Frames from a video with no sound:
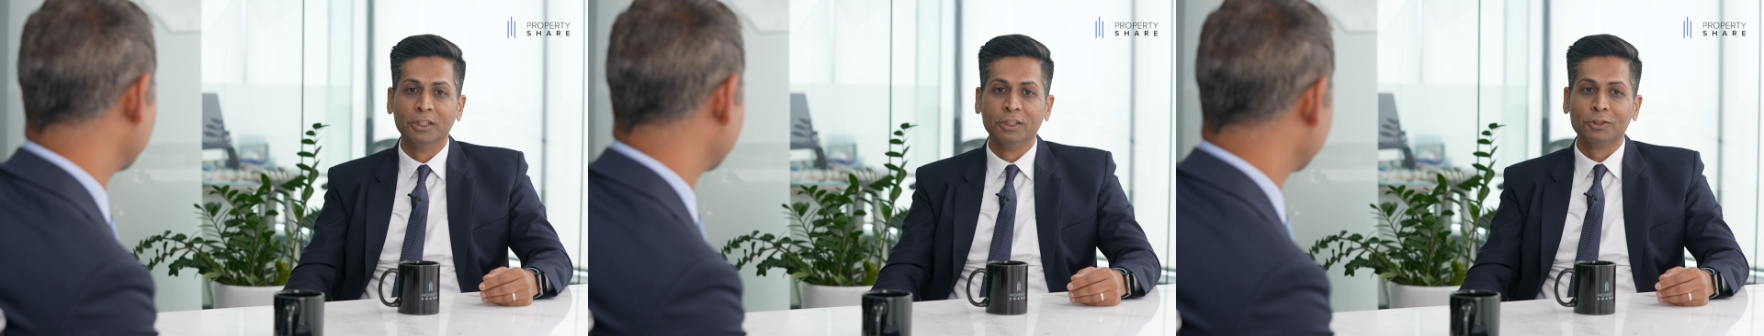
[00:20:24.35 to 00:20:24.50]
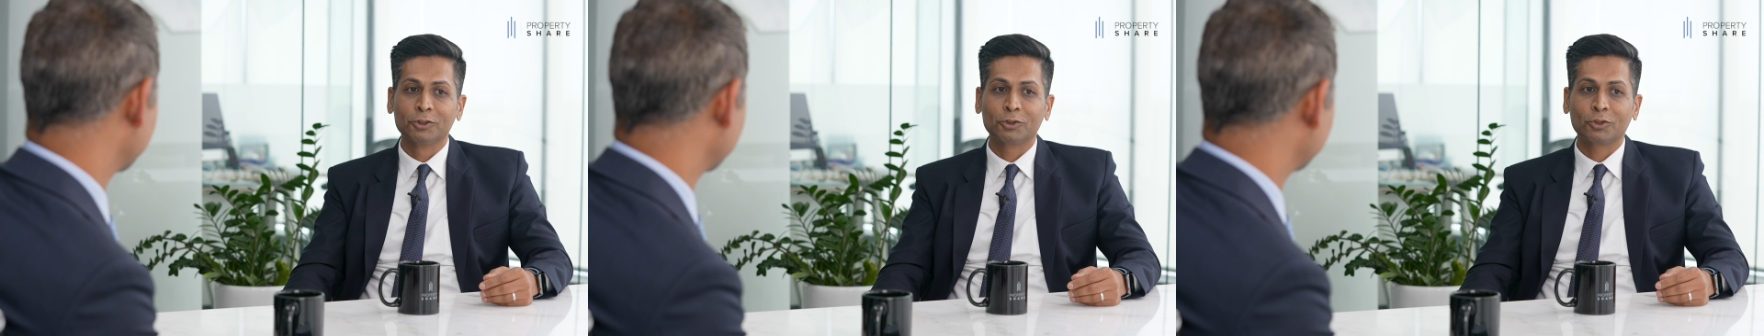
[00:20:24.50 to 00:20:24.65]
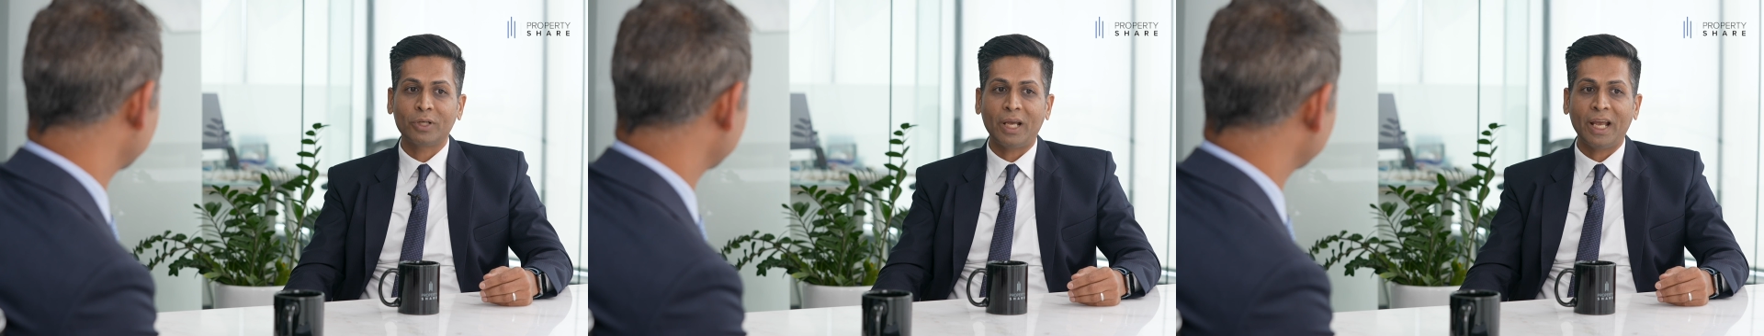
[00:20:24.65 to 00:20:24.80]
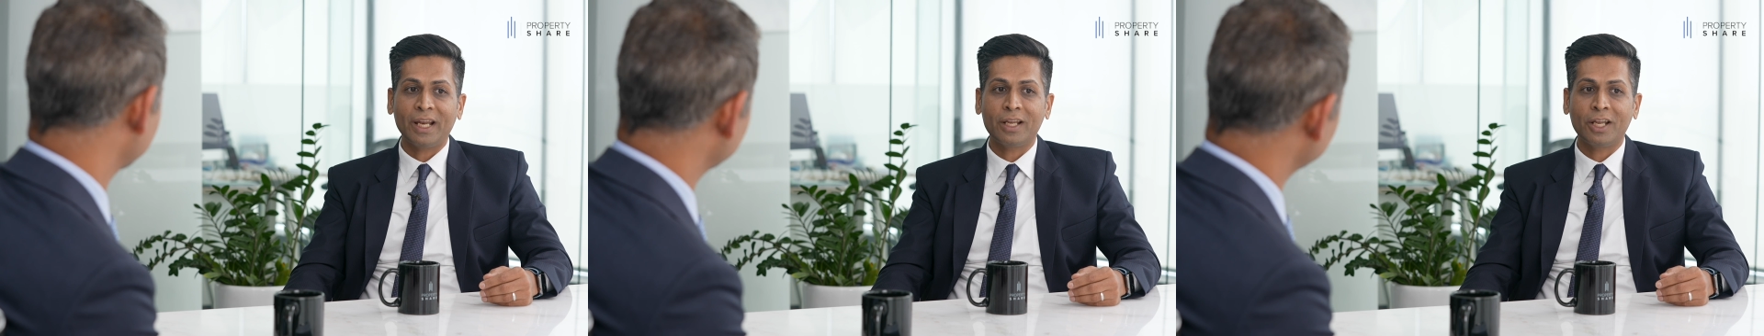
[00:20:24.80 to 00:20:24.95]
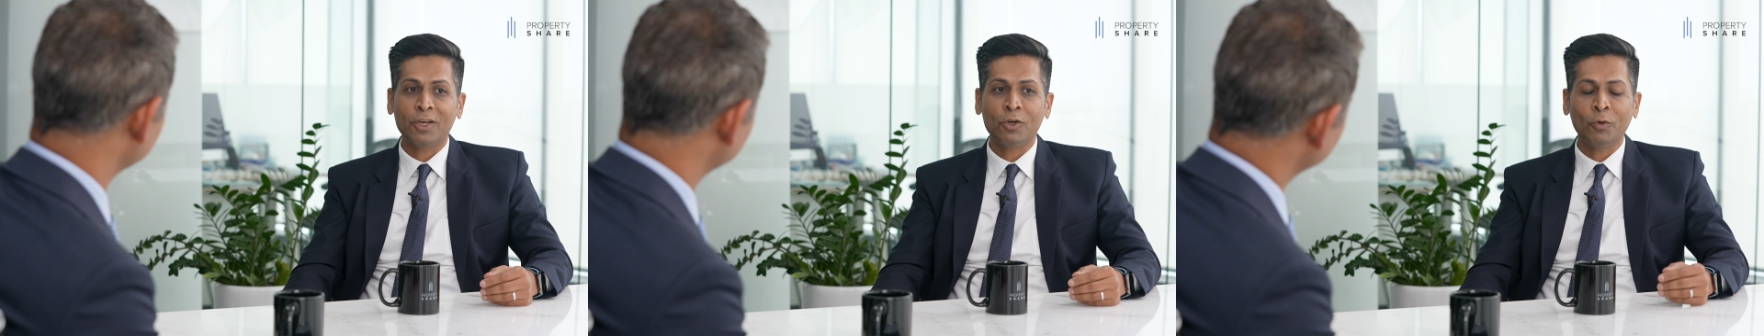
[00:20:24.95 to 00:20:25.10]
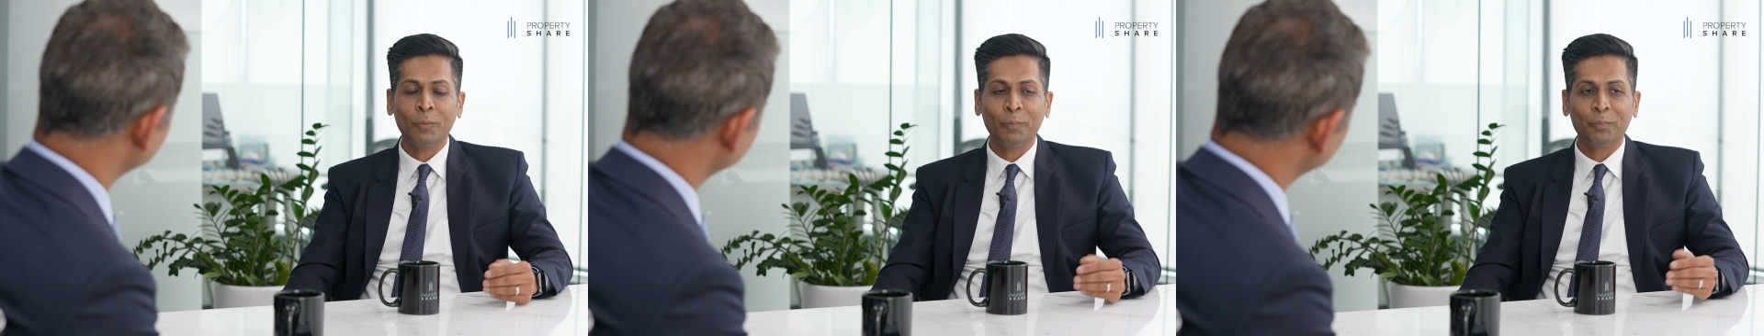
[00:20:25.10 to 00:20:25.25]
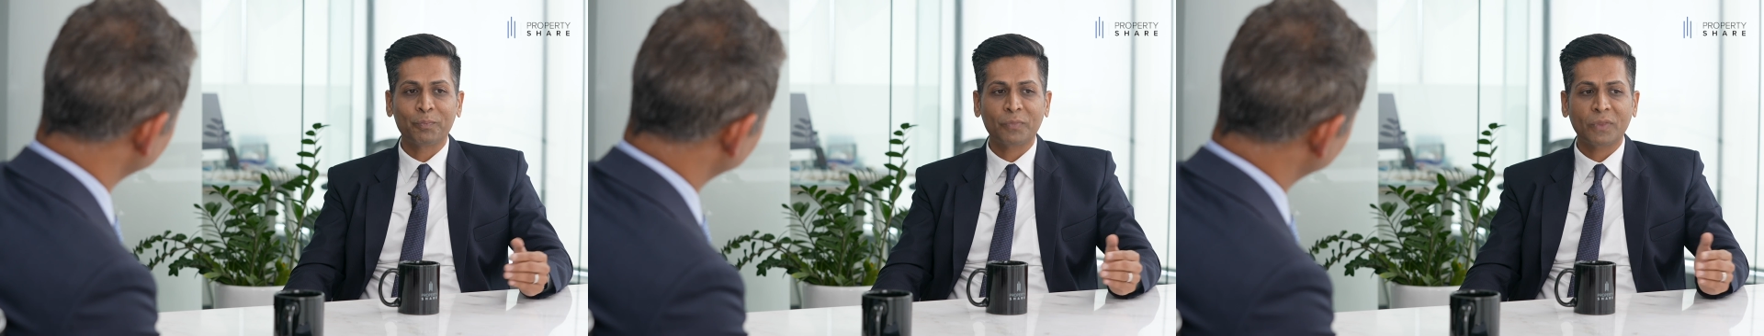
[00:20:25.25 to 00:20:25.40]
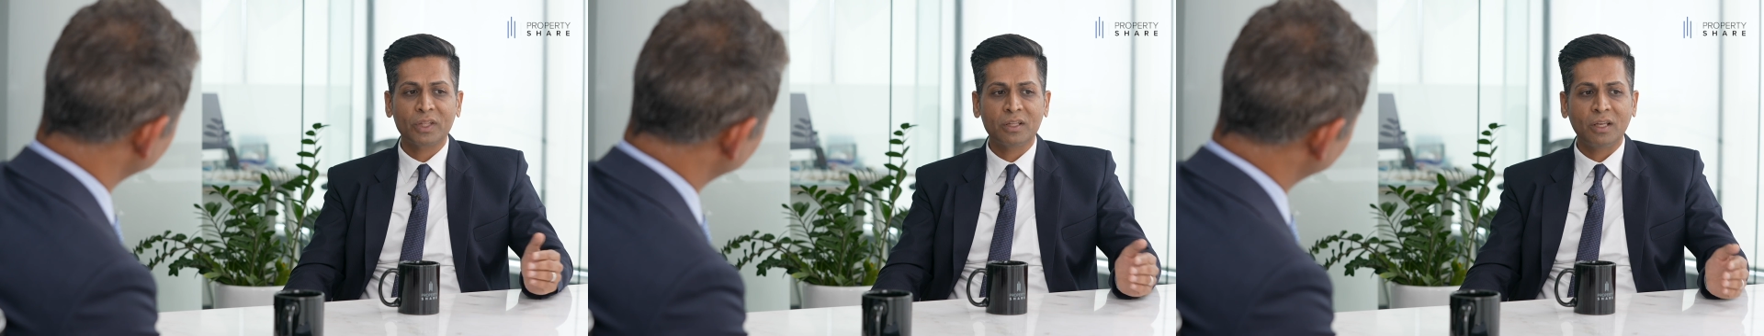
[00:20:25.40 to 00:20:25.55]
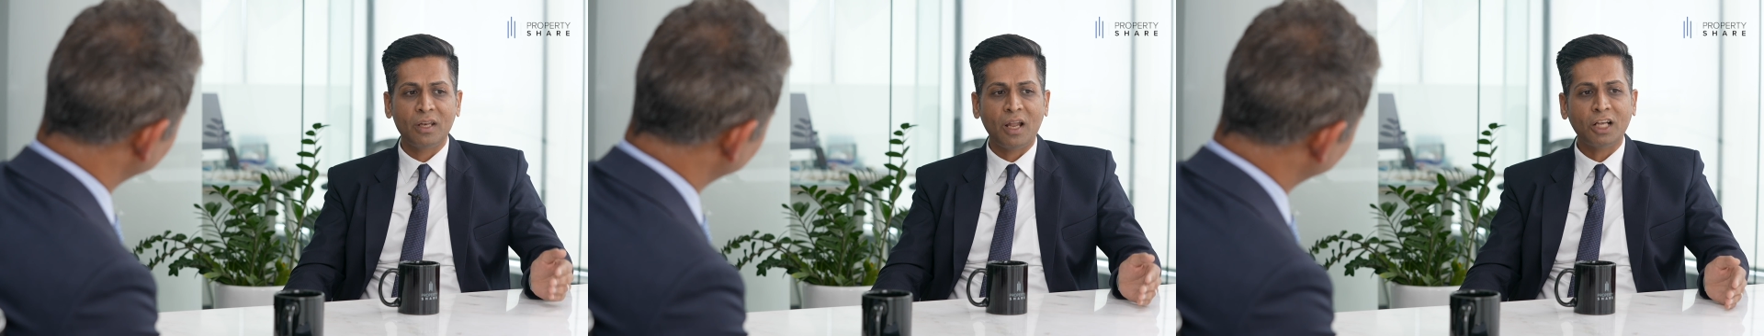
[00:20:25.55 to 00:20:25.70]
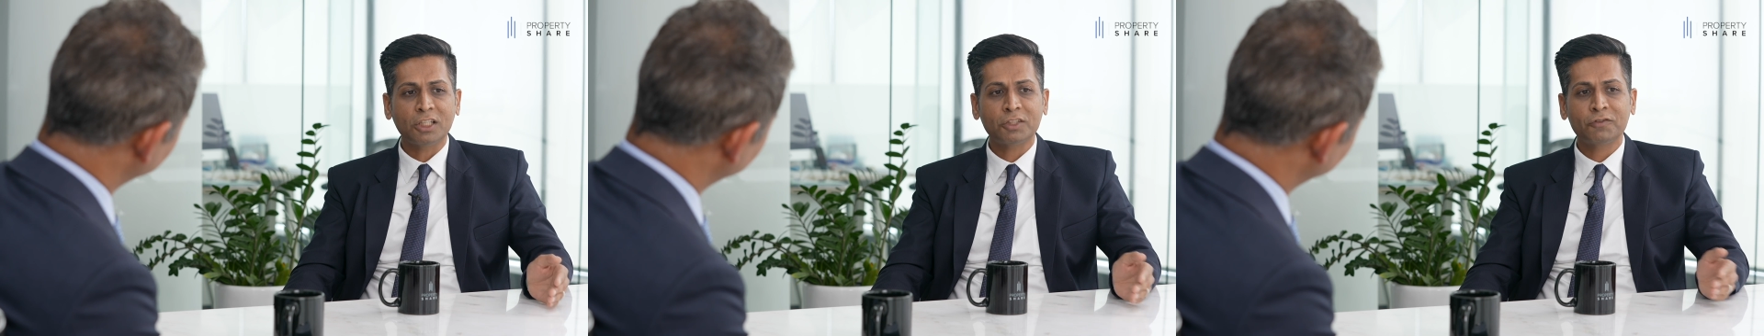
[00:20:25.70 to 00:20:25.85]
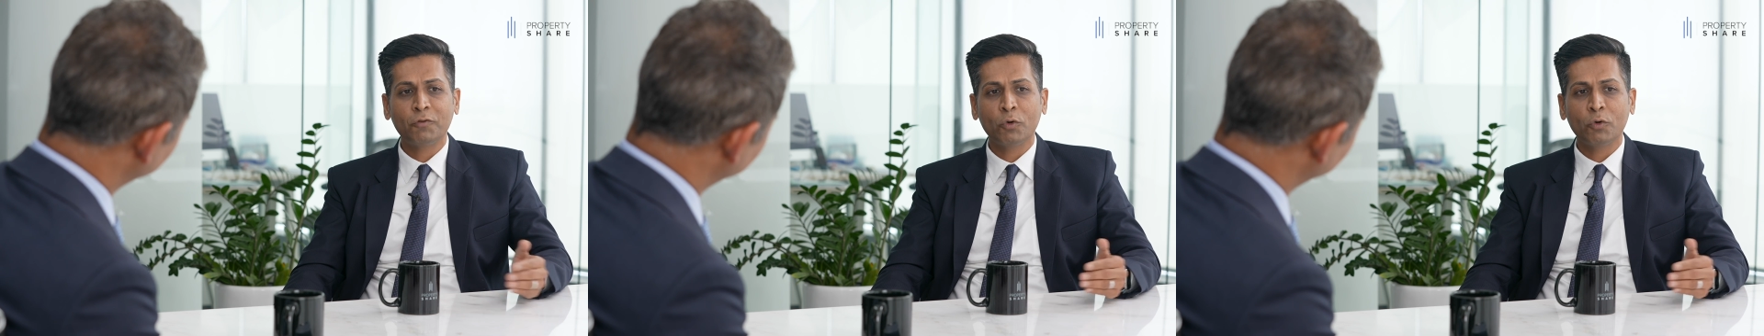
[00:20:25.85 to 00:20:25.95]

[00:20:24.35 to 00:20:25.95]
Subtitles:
So, and the last